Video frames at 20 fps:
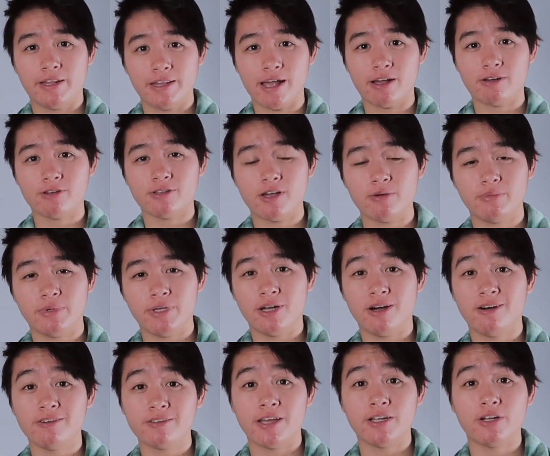and that will let me
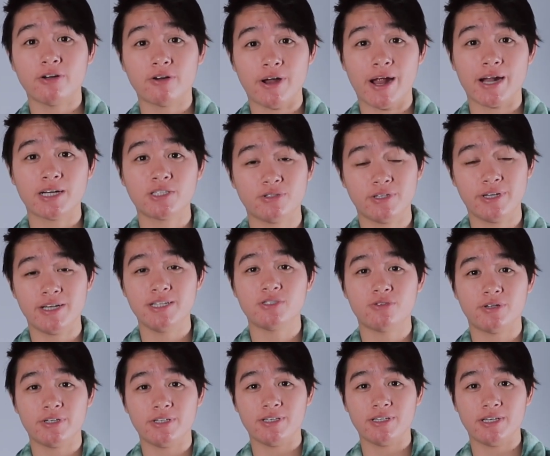know that you're actually
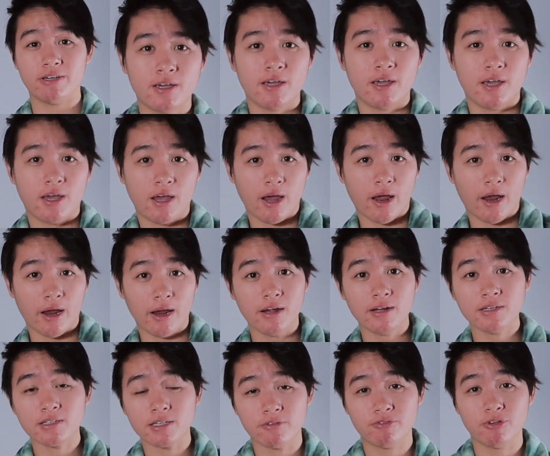entering the giveaway
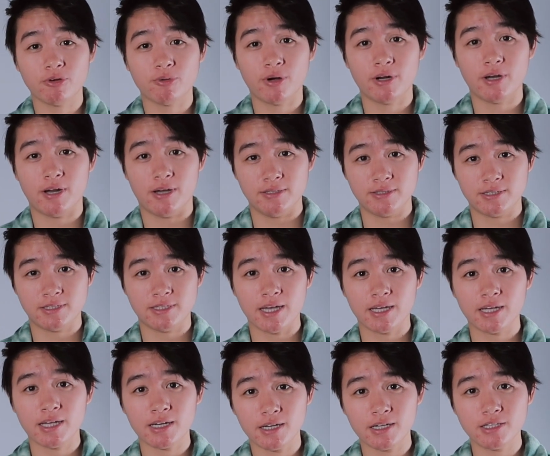and if you want a
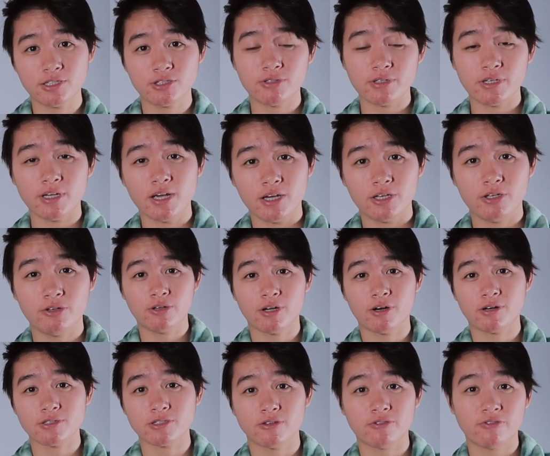second entry you
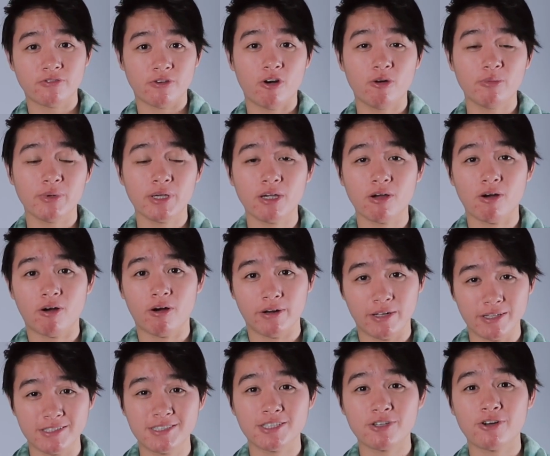can also follow me on
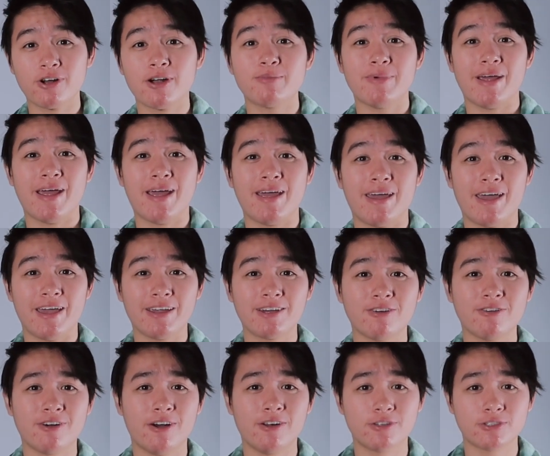instagram at
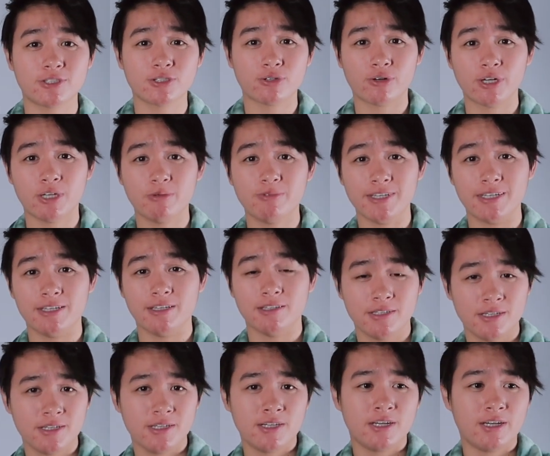echo underscore ev
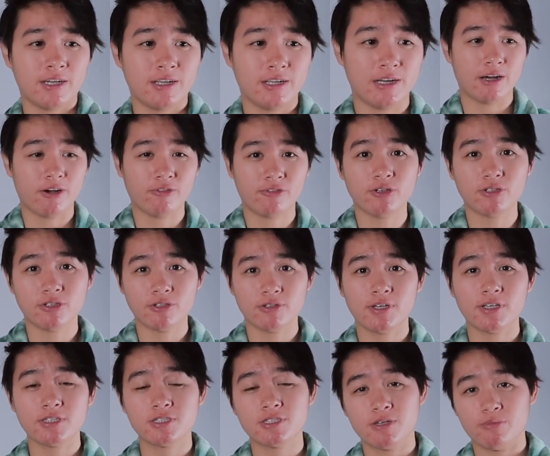now, if you do
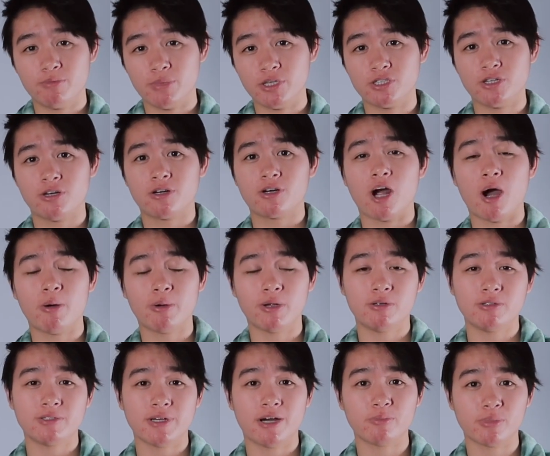this, be sure to
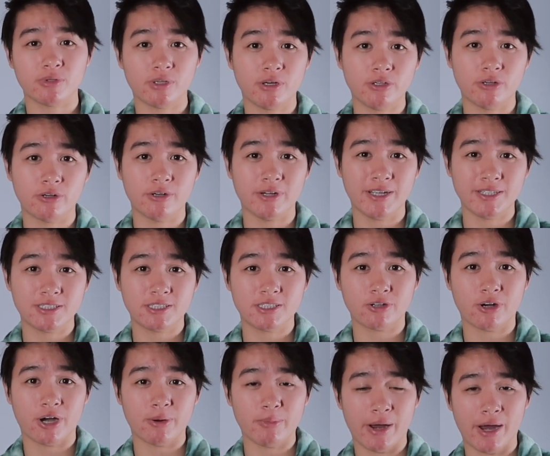comment down below your
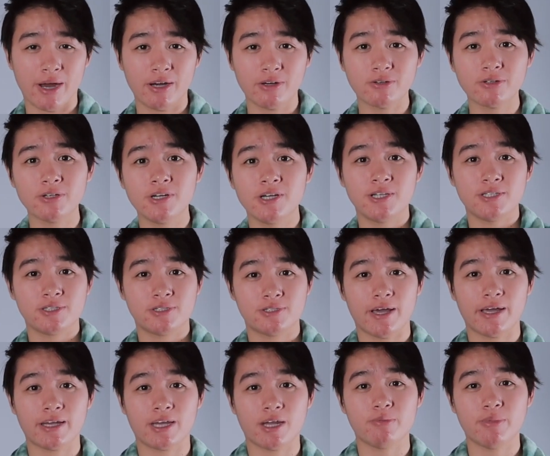Instagram handle
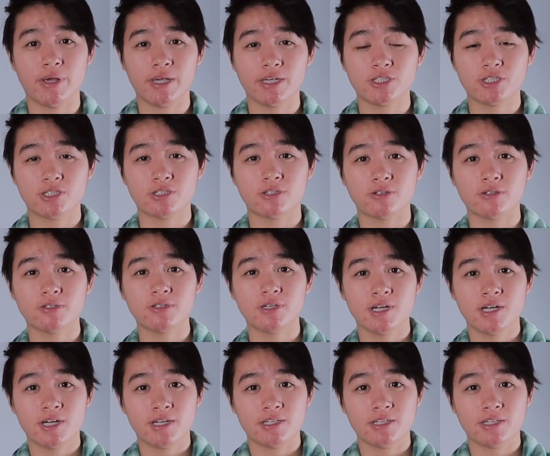so I can make sure